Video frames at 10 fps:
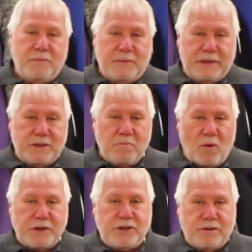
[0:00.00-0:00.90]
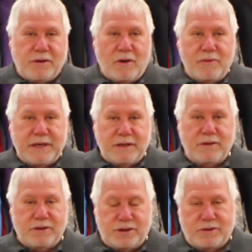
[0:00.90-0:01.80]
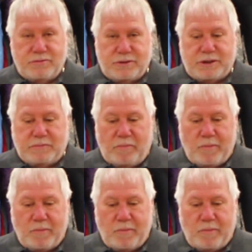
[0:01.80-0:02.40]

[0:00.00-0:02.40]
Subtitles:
there's moisture going into the shoes.